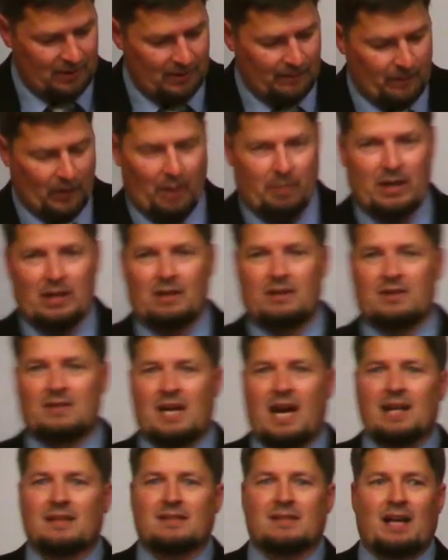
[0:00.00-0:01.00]
I mean, does
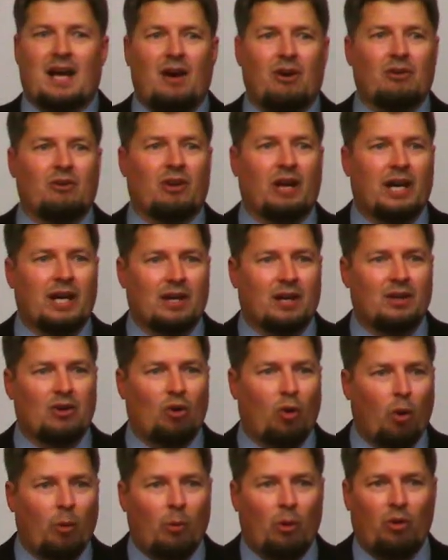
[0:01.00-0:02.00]
that sound like a
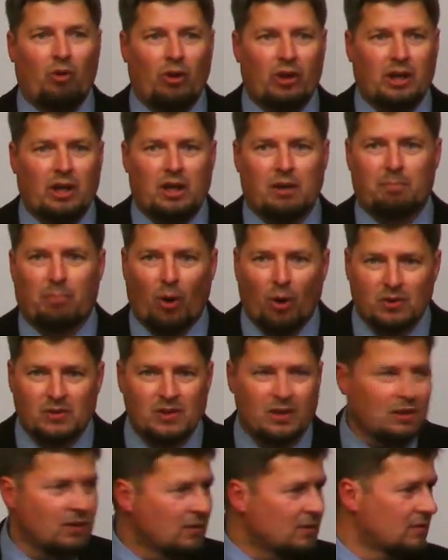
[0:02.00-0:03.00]
normal looking
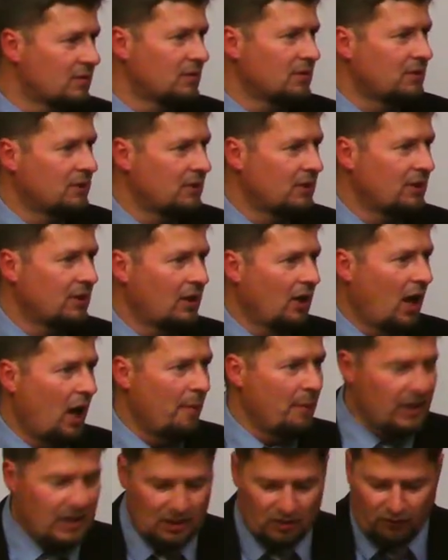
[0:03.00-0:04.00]
person? I
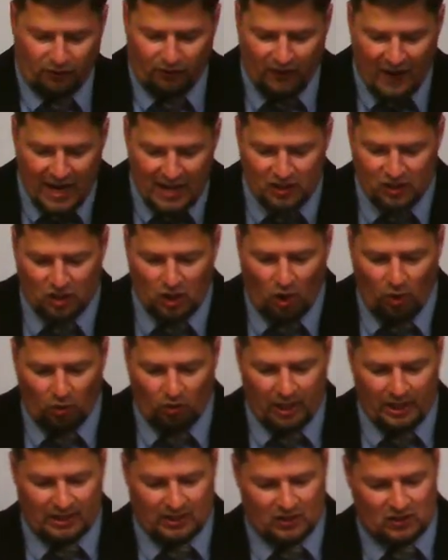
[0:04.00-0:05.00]
mean, his face shone
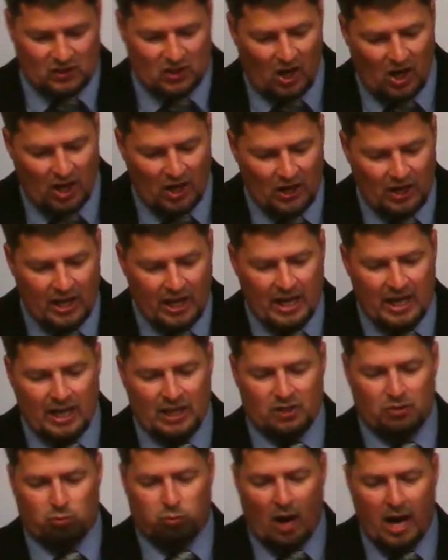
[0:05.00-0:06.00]
like the sun,
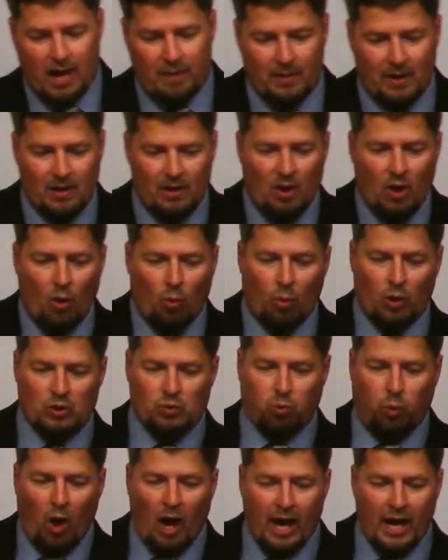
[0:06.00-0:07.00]
his raiment was
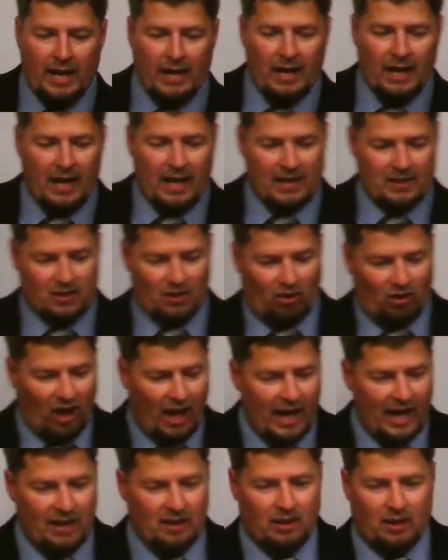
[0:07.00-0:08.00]
white as a
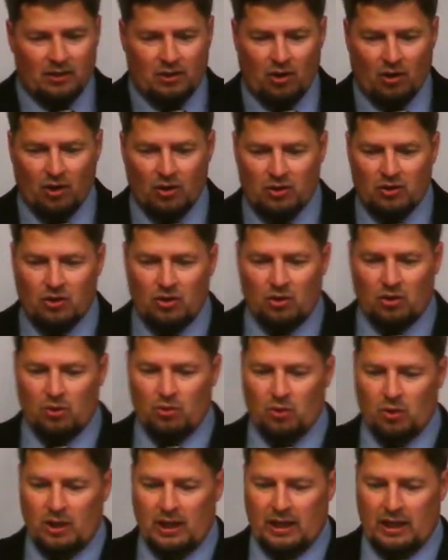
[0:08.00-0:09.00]
light. Turn
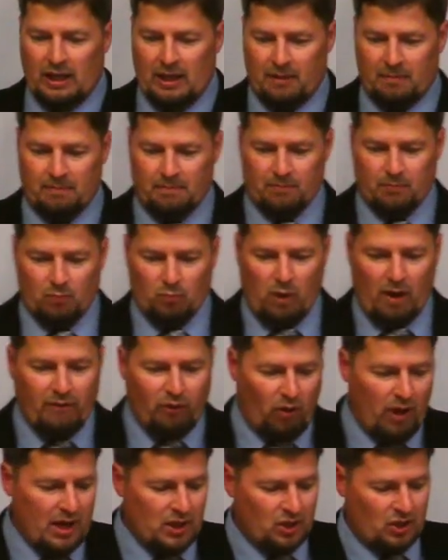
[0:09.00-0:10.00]
to uh,
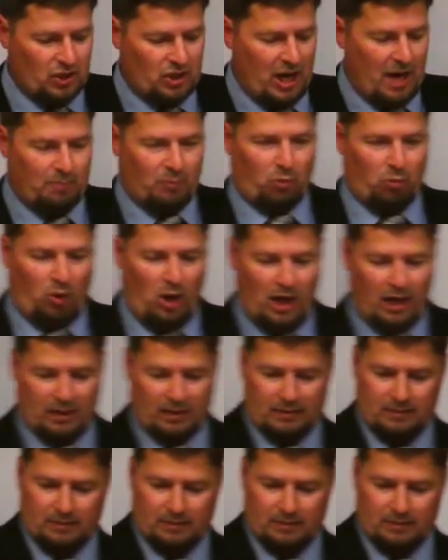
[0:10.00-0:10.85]
Revelation chapter 1.